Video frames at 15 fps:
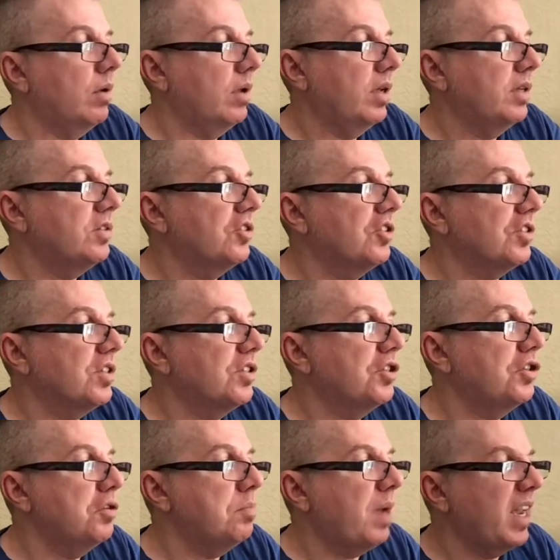It's just
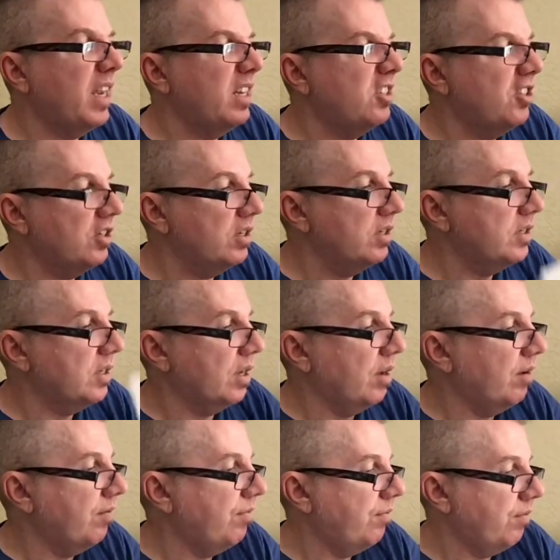2 pages of,